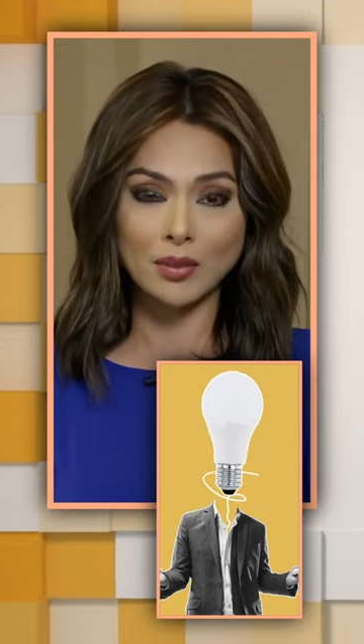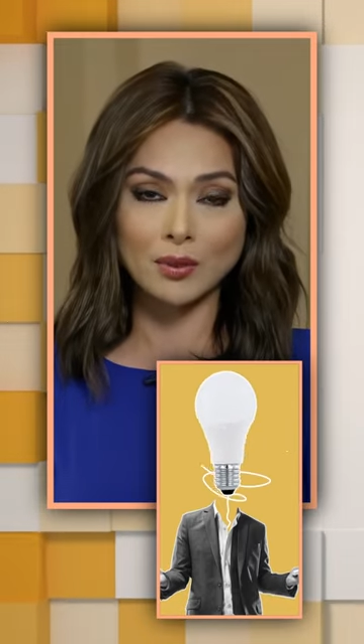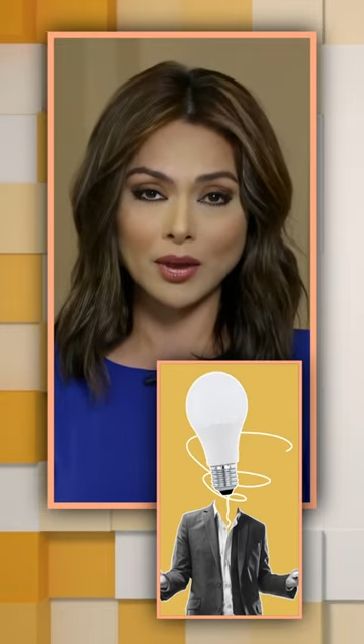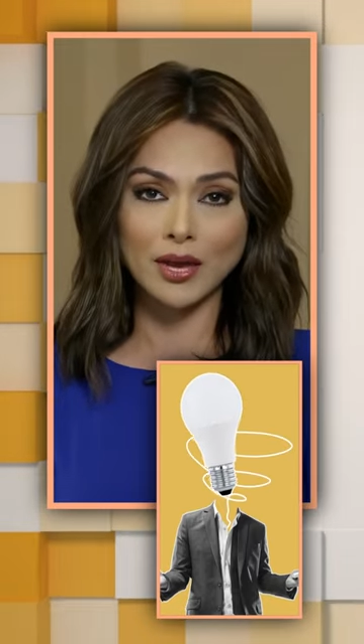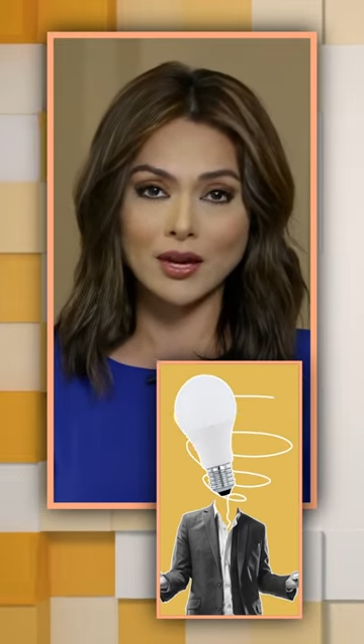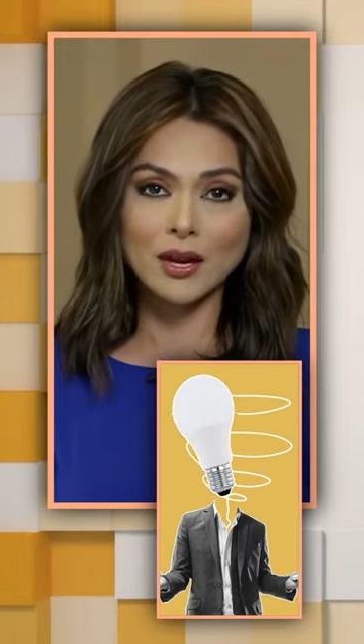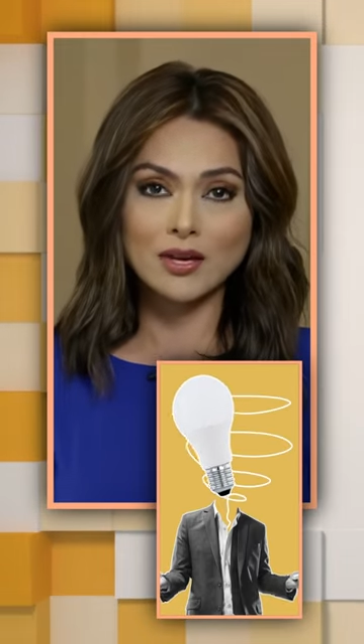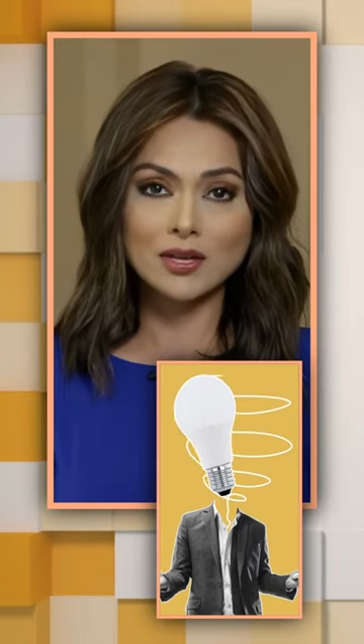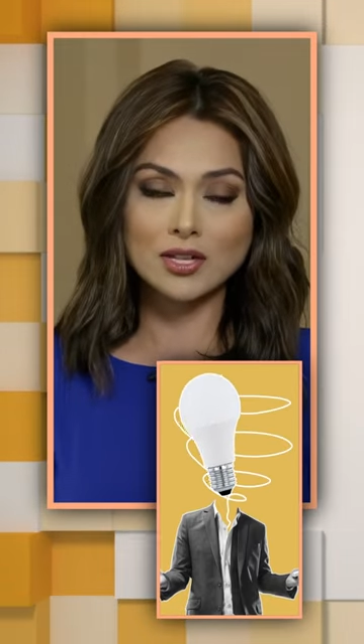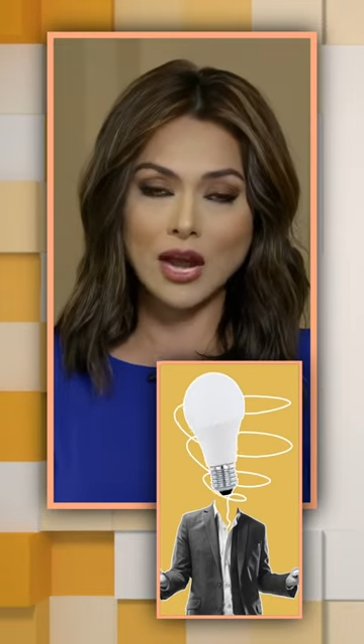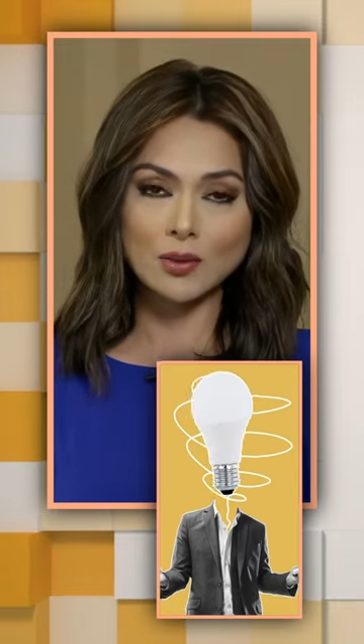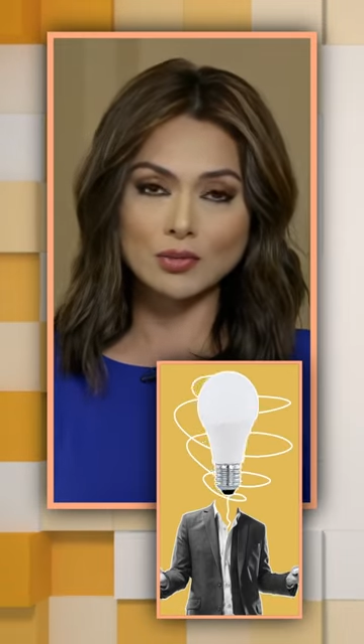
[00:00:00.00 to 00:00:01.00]
campaign
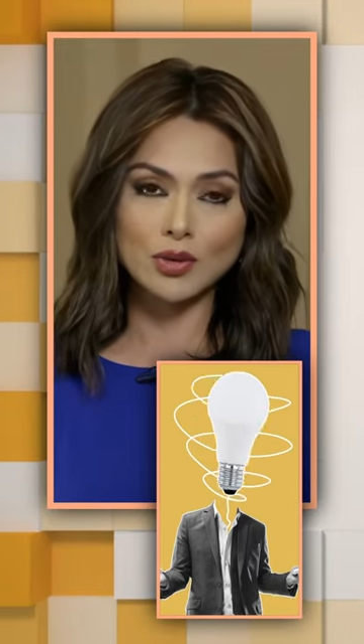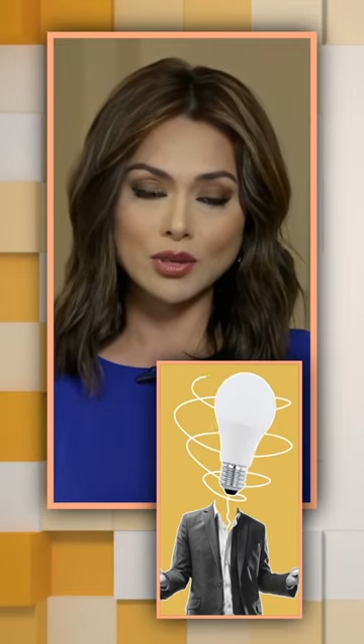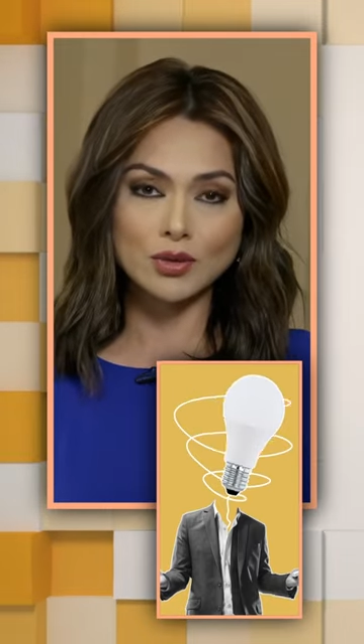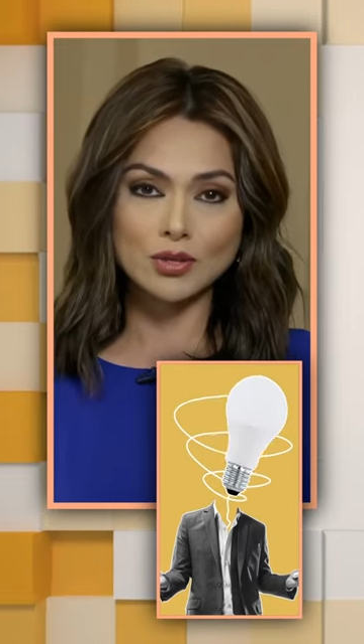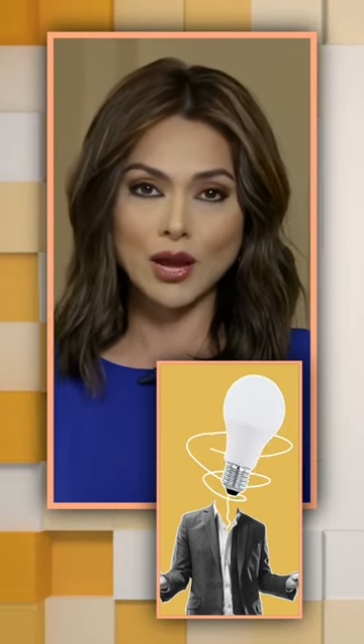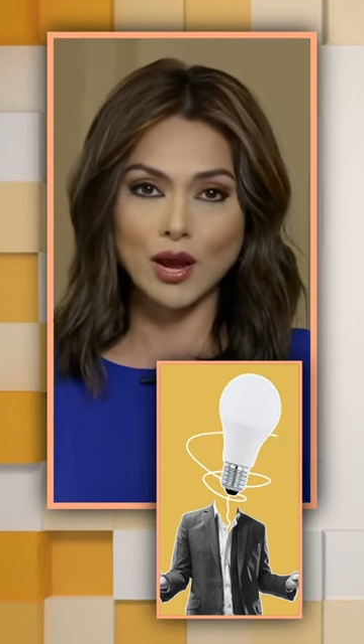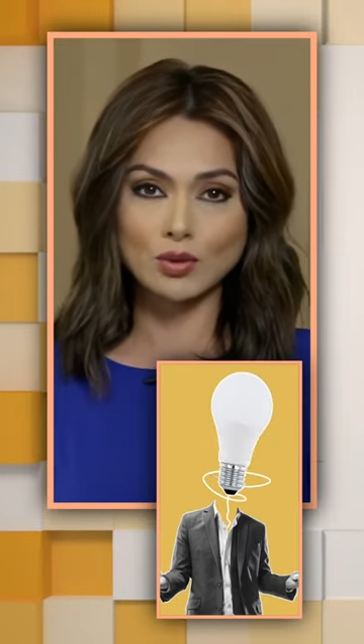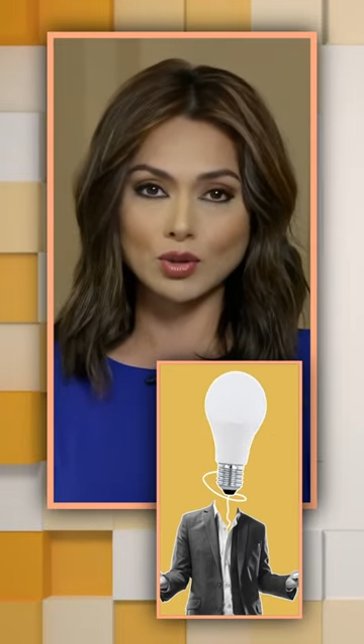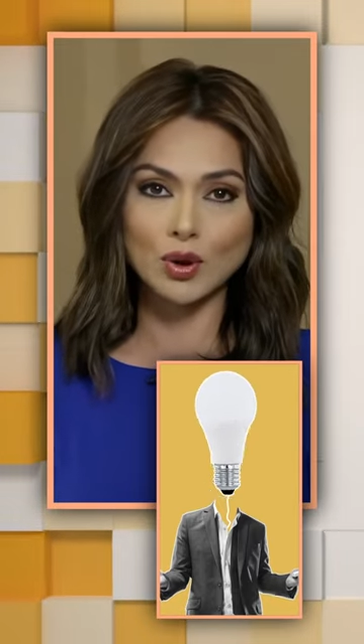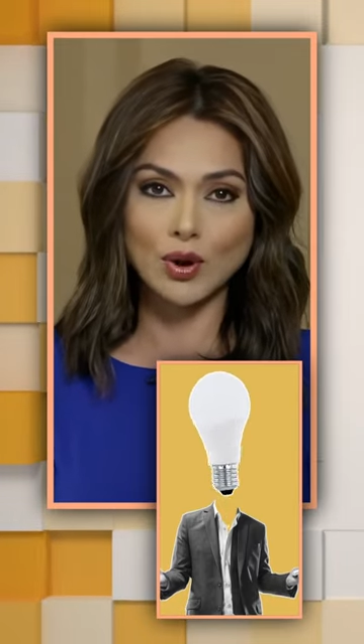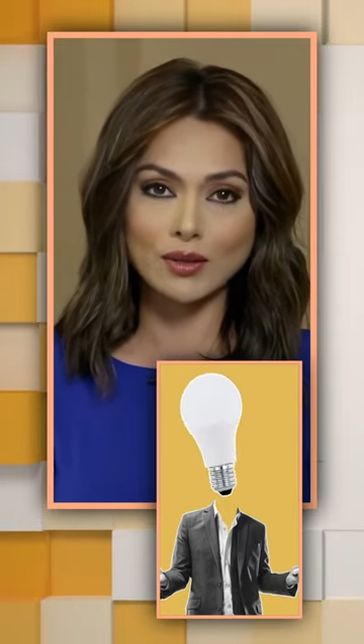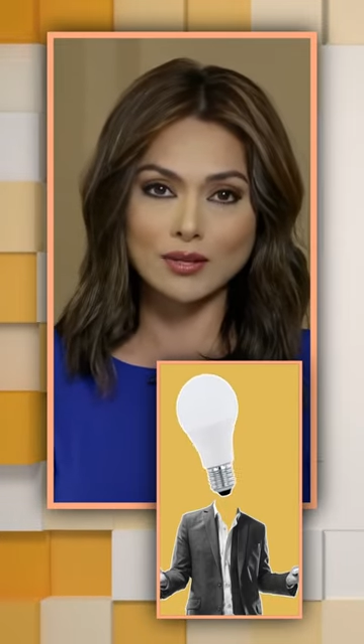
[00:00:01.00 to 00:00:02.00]
to stop doing those outdoor